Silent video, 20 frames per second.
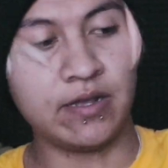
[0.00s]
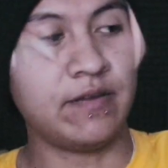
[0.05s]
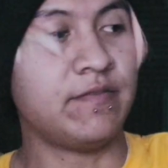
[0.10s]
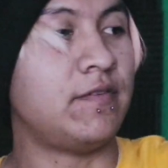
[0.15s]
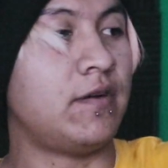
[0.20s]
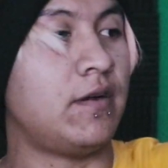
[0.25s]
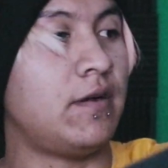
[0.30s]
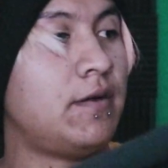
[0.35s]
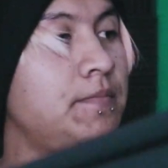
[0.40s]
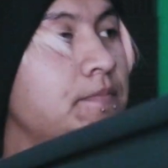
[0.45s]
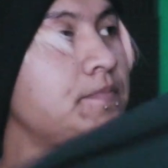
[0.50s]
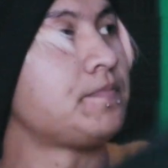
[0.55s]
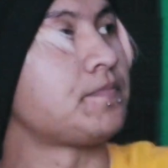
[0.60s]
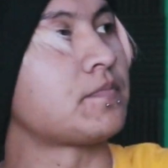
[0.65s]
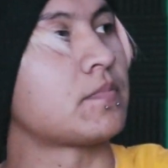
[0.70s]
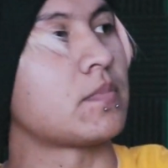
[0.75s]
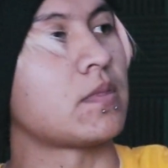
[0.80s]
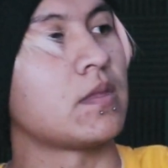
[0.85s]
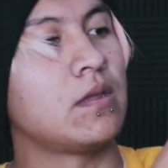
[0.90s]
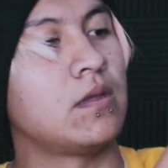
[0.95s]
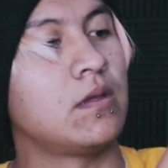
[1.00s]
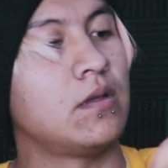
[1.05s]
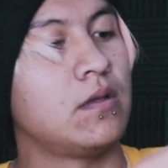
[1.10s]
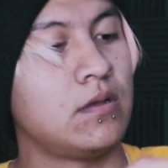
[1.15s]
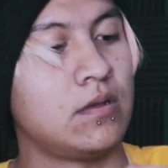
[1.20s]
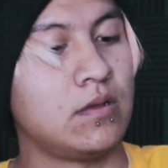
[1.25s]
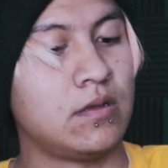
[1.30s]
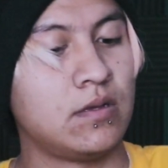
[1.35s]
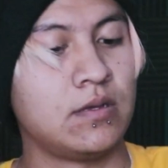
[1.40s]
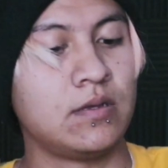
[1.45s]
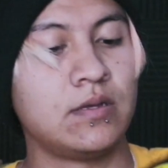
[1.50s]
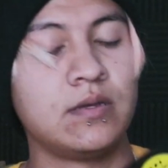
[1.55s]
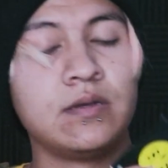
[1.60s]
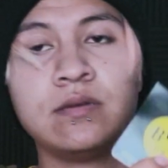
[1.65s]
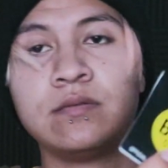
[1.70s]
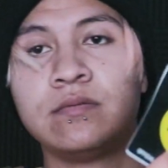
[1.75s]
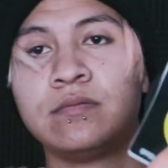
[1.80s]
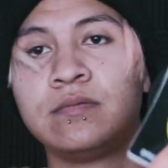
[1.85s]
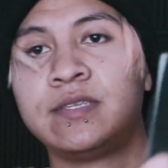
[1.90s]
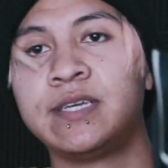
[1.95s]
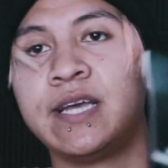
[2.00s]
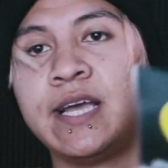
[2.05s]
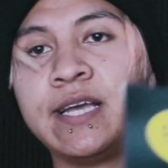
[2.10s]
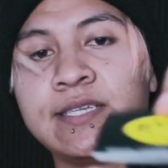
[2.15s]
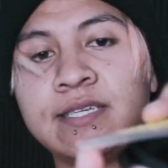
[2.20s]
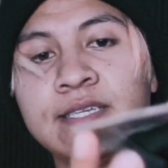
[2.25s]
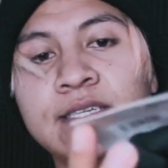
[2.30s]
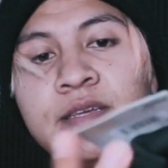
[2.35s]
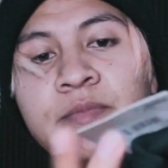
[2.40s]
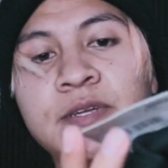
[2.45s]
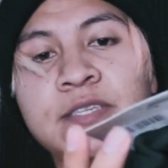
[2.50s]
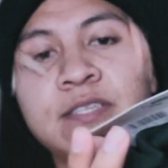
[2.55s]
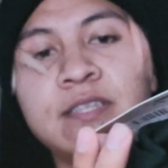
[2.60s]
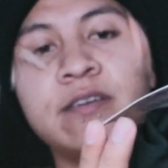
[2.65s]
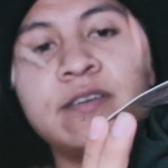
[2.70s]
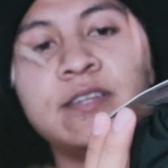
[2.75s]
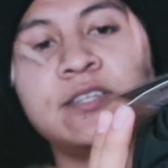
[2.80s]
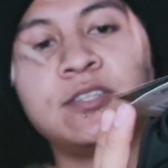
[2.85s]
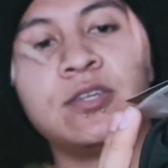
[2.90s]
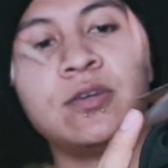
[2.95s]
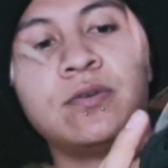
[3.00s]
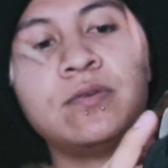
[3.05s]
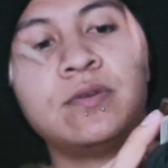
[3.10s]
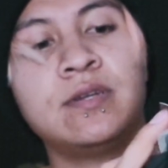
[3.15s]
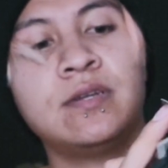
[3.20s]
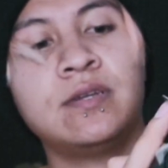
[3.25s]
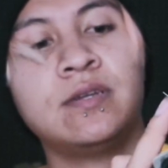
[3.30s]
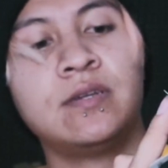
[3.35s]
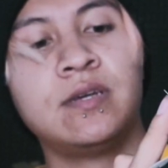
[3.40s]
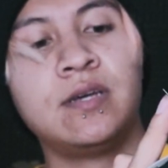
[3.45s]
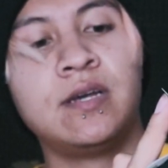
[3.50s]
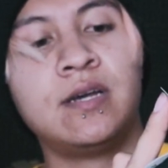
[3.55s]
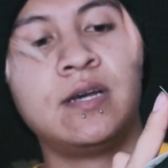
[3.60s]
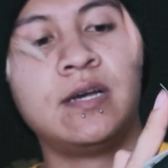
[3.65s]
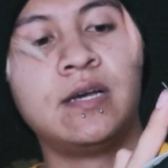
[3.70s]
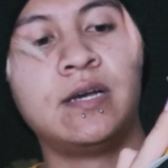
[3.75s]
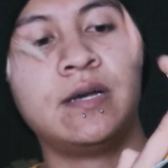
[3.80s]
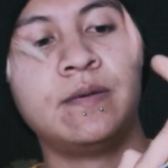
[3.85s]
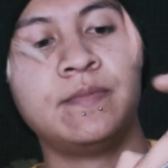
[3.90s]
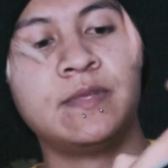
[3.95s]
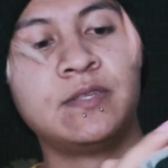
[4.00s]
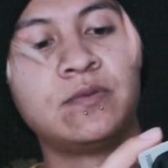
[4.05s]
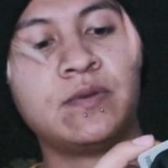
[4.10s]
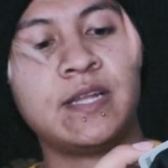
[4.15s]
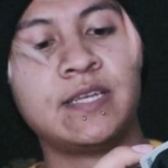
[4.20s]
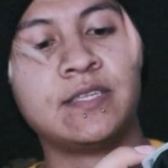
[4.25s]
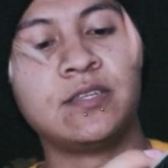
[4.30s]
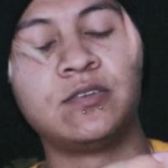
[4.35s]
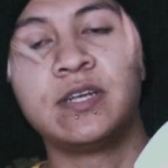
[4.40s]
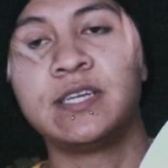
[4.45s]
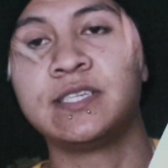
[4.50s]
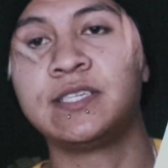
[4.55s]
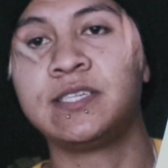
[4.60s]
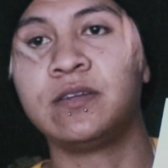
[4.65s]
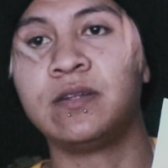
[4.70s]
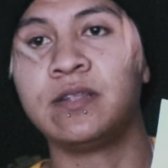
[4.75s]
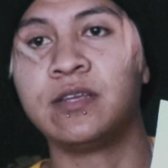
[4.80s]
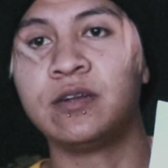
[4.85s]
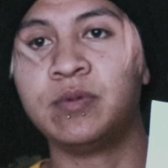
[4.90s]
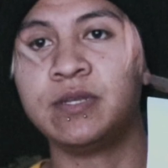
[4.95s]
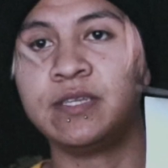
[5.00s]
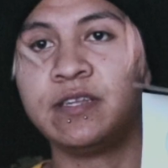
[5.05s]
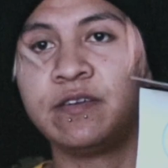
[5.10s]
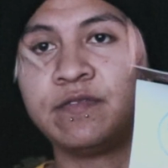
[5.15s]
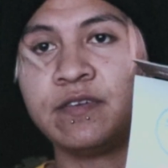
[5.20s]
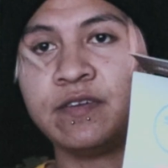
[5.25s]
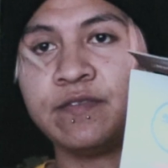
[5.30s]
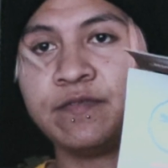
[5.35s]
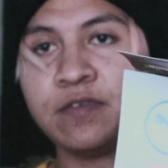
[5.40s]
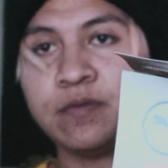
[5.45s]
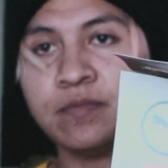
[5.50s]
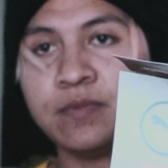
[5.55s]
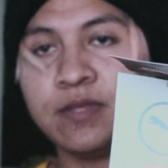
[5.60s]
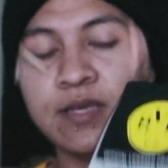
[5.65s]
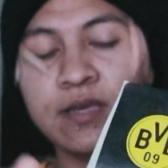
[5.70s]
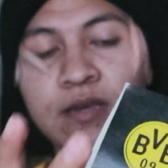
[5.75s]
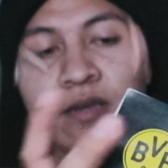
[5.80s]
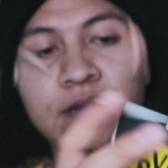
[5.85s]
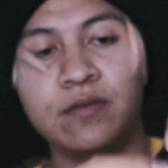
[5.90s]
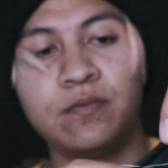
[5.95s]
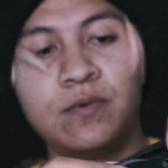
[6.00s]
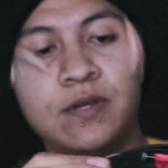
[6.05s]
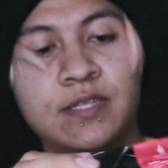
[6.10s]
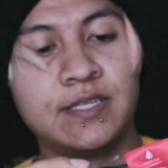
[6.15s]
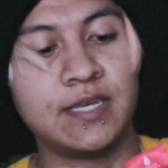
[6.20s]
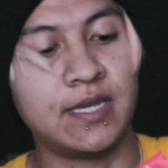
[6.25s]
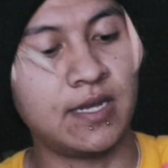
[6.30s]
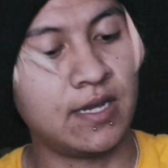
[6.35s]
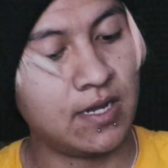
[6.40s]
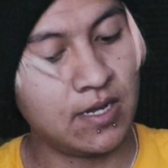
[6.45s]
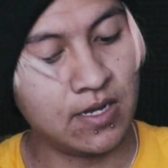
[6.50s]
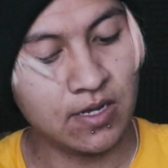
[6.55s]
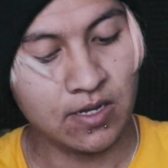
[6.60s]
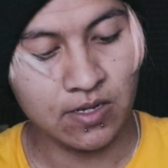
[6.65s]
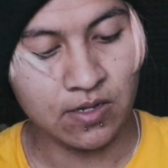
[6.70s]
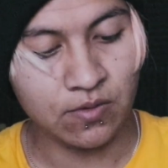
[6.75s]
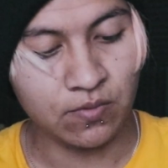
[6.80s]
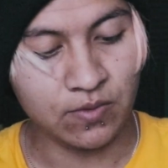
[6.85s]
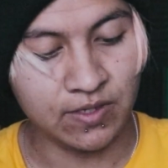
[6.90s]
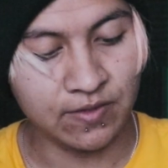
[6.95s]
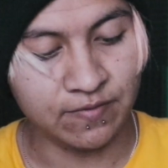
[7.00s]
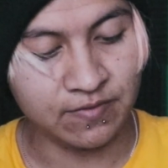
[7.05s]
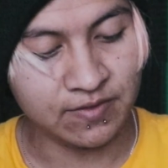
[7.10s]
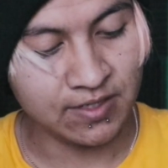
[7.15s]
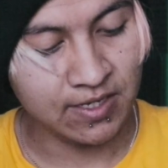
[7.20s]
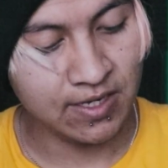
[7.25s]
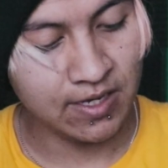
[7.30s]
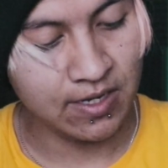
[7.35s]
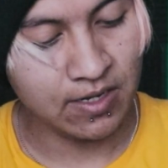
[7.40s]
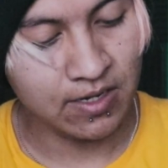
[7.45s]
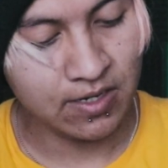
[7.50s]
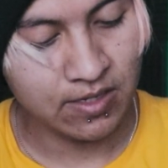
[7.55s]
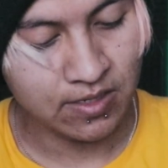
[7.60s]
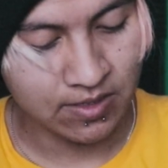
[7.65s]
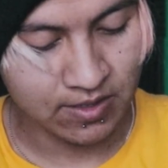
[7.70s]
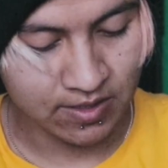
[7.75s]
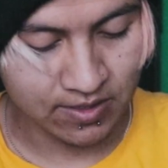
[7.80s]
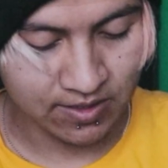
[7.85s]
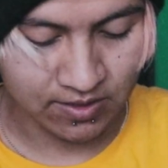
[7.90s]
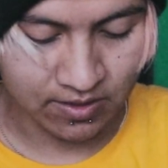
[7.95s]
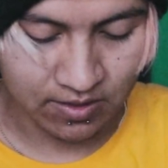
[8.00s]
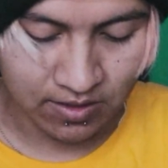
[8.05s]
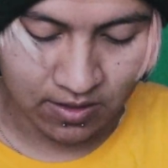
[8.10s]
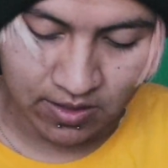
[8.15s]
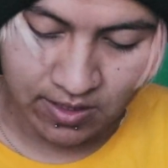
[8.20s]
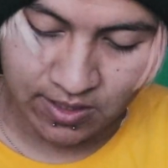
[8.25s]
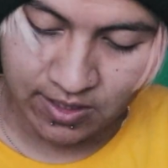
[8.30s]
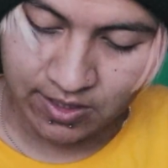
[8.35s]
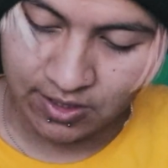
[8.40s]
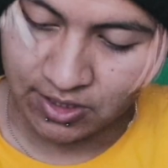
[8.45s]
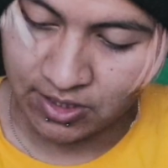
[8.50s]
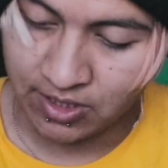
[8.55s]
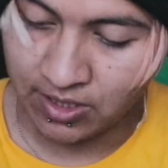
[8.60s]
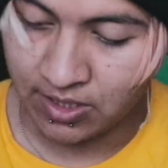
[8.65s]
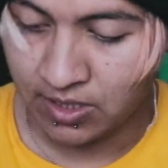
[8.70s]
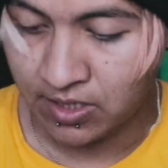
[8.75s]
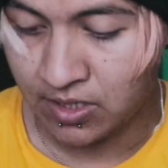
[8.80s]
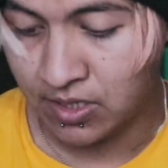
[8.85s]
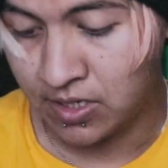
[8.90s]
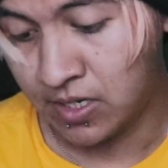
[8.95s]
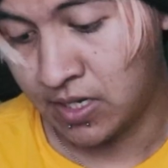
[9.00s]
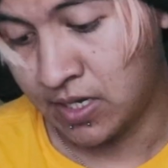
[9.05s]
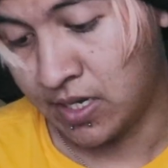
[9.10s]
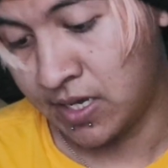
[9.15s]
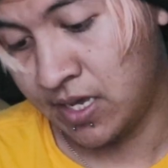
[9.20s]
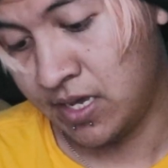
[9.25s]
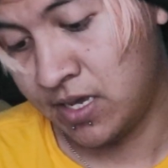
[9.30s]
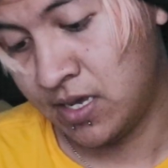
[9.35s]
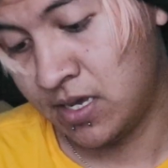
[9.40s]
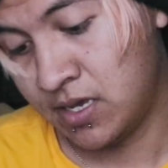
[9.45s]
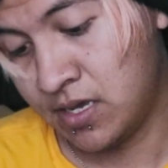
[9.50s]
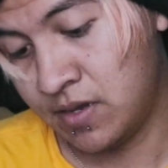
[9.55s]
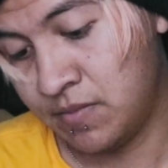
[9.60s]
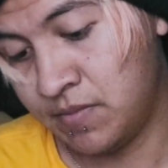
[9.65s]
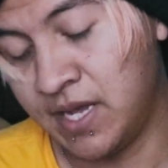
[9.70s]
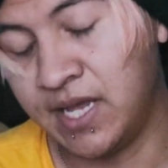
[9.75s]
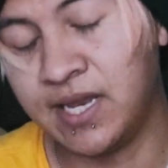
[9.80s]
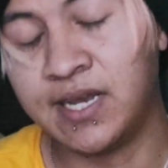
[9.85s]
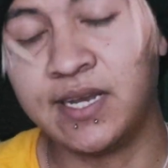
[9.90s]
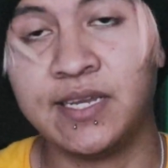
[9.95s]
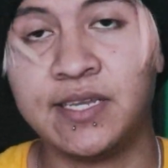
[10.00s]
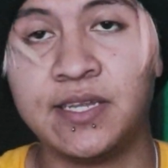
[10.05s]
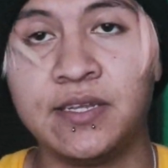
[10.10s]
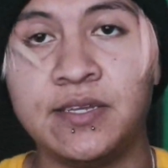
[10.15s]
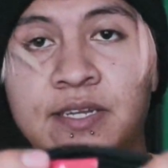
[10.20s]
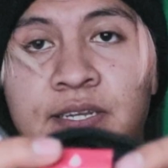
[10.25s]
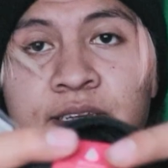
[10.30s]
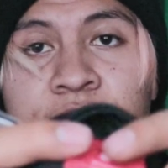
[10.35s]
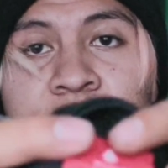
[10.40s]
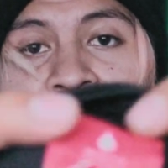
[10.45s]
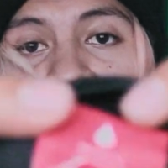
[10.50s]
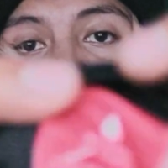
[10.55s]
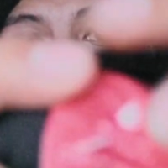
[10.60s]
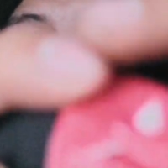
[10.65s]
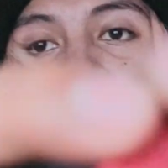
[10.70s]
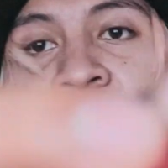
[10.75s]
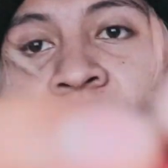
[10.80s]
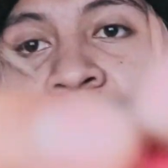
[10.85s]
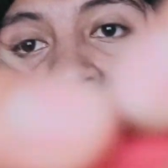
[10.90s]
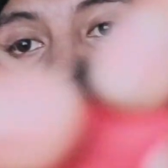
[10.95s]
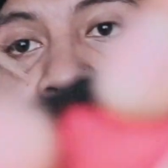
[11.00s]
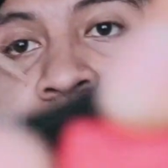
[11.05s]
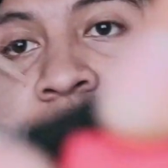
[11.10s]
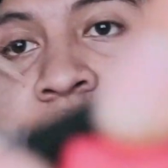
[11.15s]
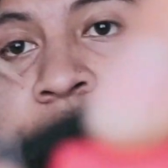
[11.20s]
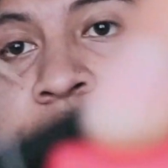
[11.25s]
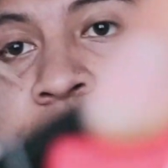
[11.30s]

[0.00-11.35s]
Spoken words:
gonna fall. Tags, as I mentioned, already showed. This one has a dry sell, a little bit different from the other ones that we've seen. This is a large, and made in Indonesia, made in